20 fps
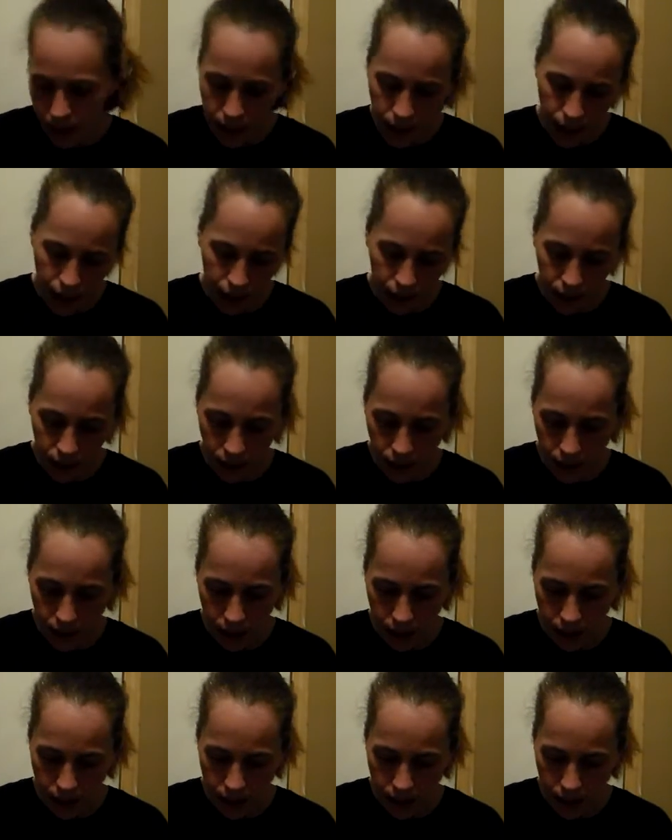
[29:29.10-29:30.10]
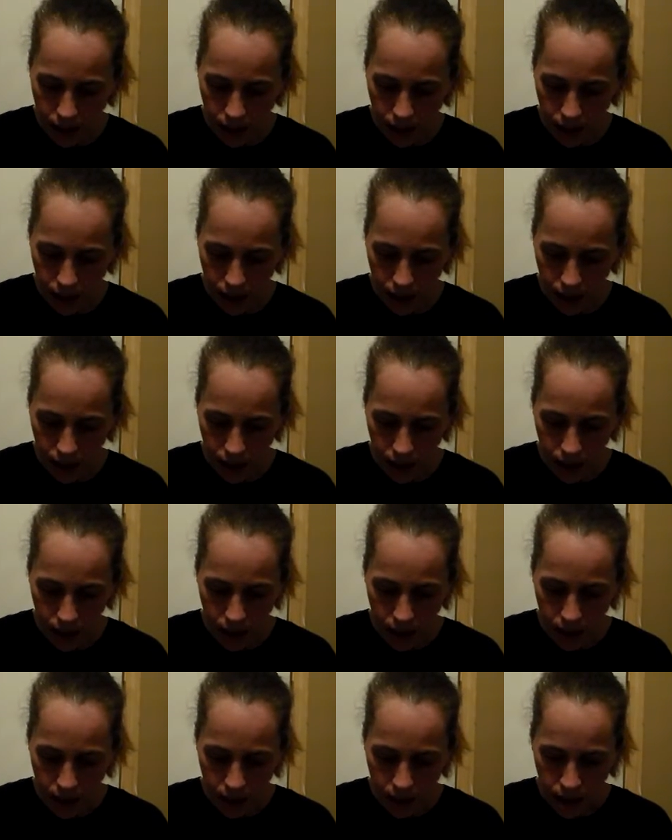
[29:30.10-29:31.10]
And then I got a
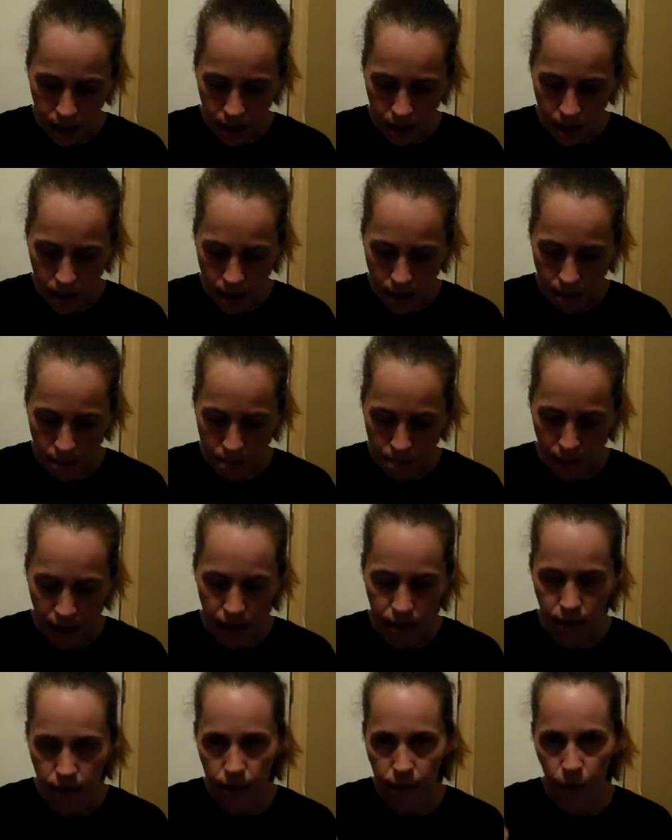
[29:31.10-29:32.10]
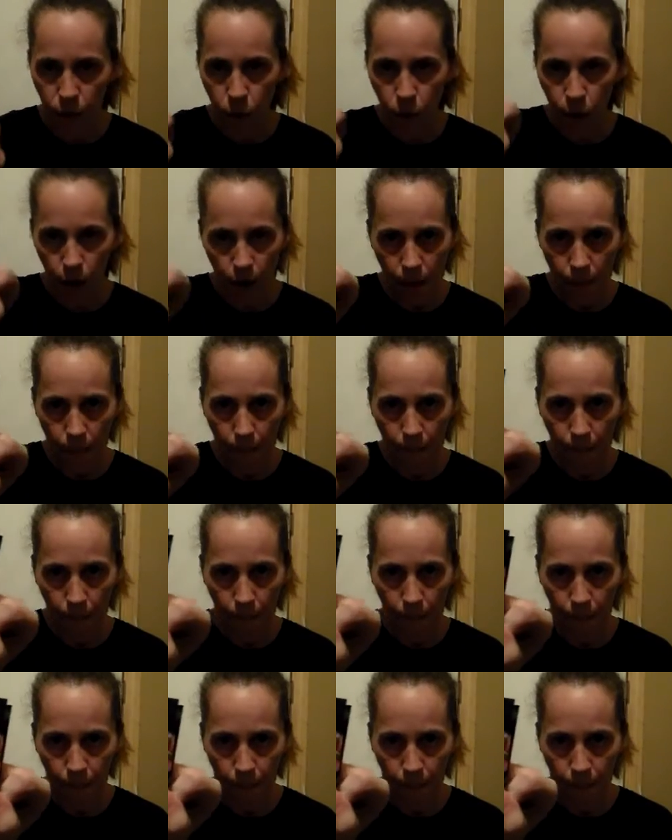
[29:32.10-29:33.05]
Passiflora.